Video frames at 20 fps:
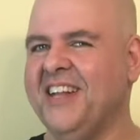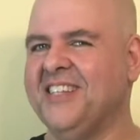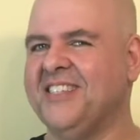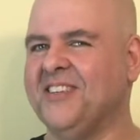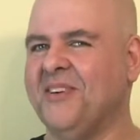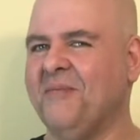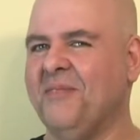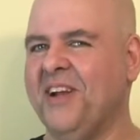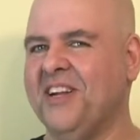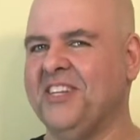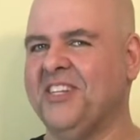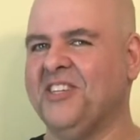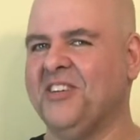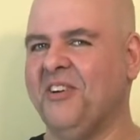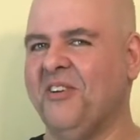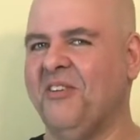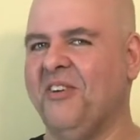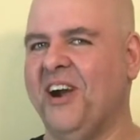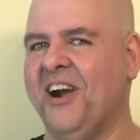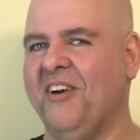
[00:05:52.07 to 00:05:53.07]
so I'm not
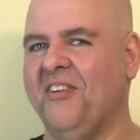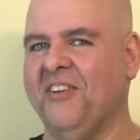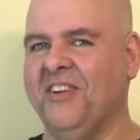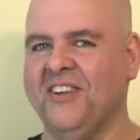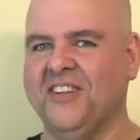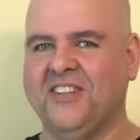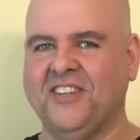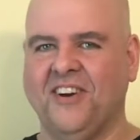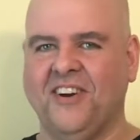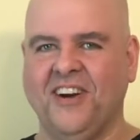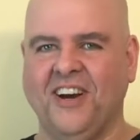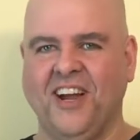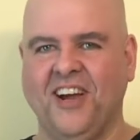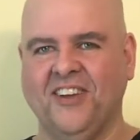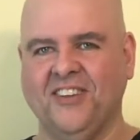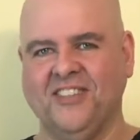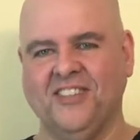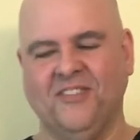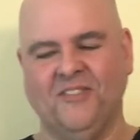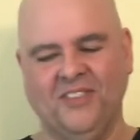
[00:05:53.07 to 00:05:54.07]
sure how it'll turn
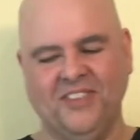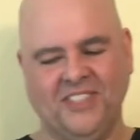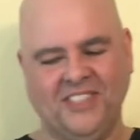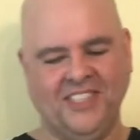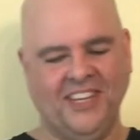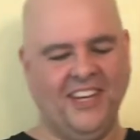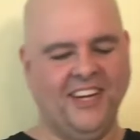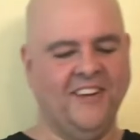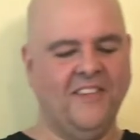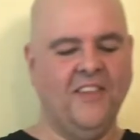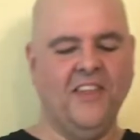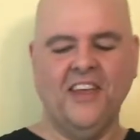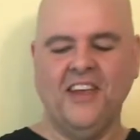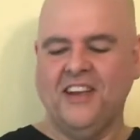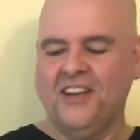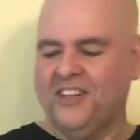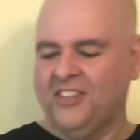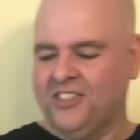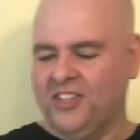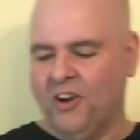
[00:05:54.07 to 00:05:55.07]
out, so we'll see.
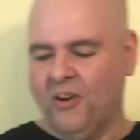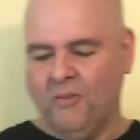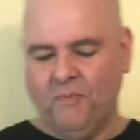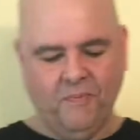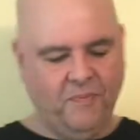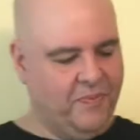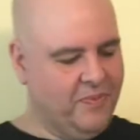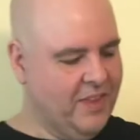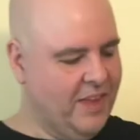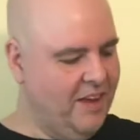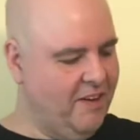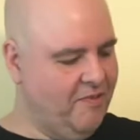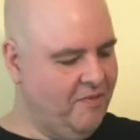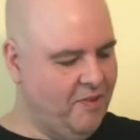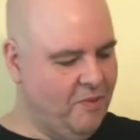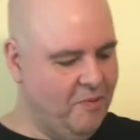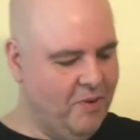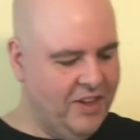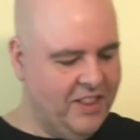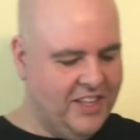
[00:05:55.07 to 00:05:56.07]
So
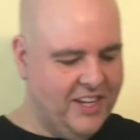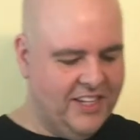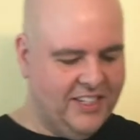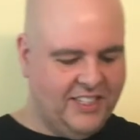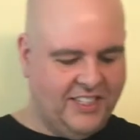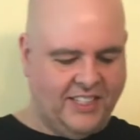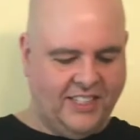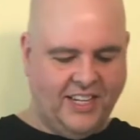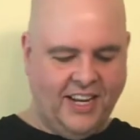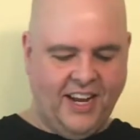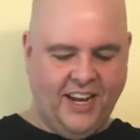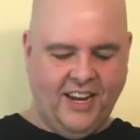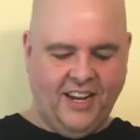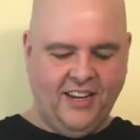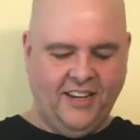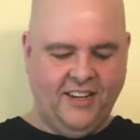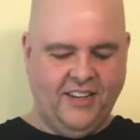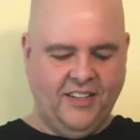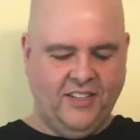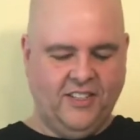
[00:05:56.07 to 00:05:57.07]
from what they
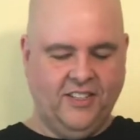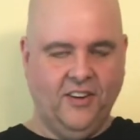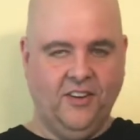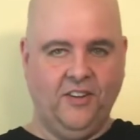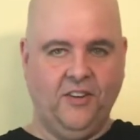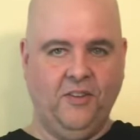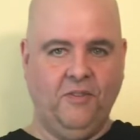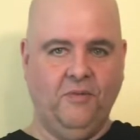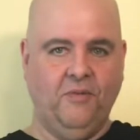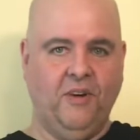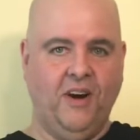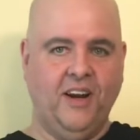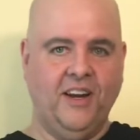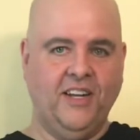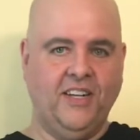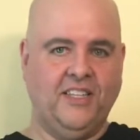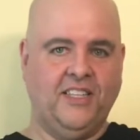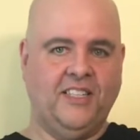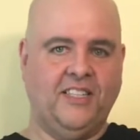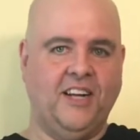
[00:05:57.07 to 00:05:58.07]
said, so you
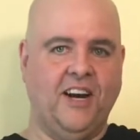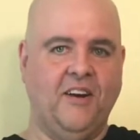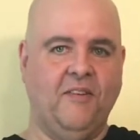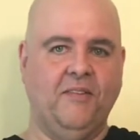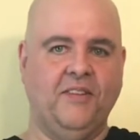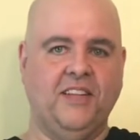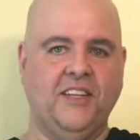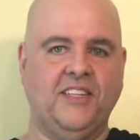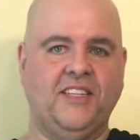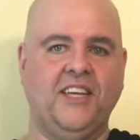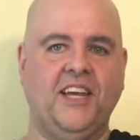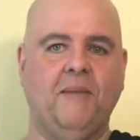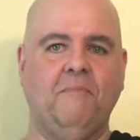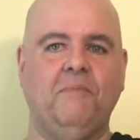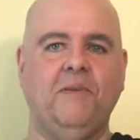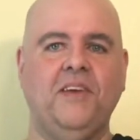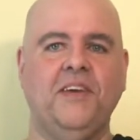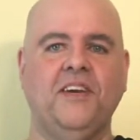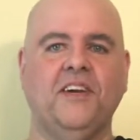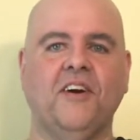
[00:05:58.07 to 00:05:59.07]
want to start with the
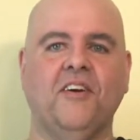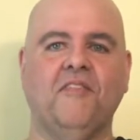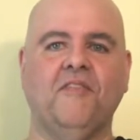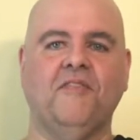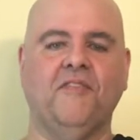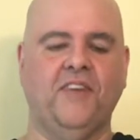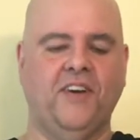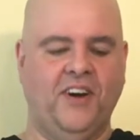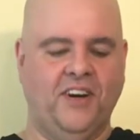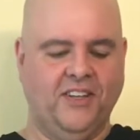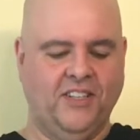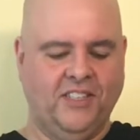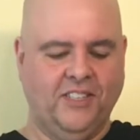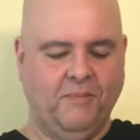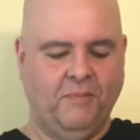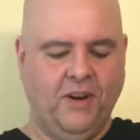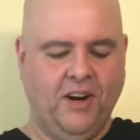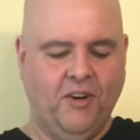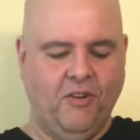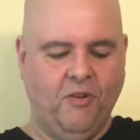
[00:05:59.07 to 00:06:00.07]
Tampico first.
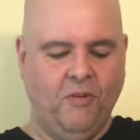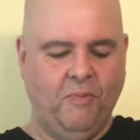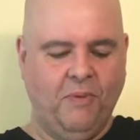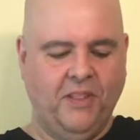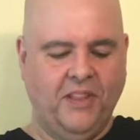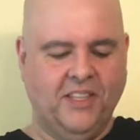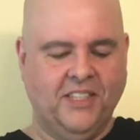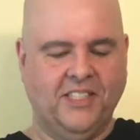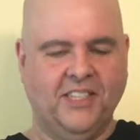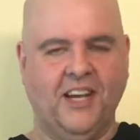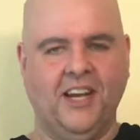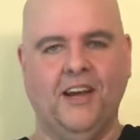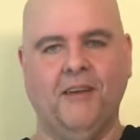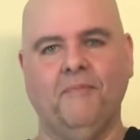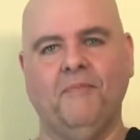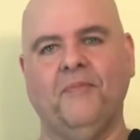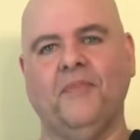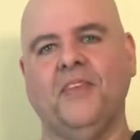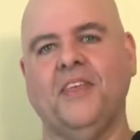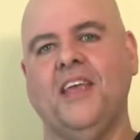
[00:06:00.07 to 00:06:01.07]
I'm going to open this
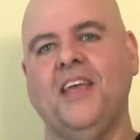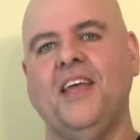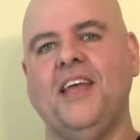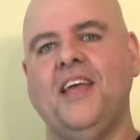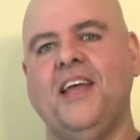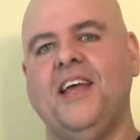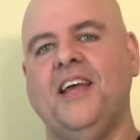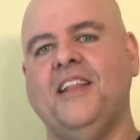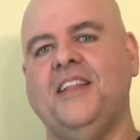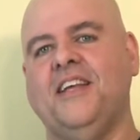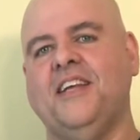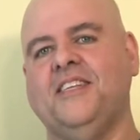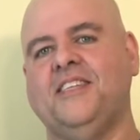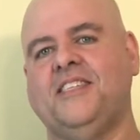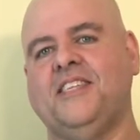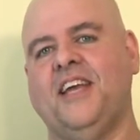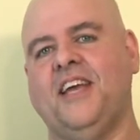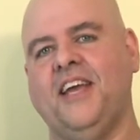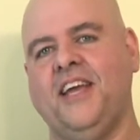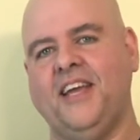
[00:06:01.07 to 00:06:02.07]
up. They
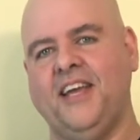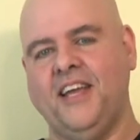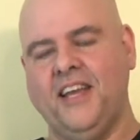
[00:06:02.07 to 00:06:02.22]
say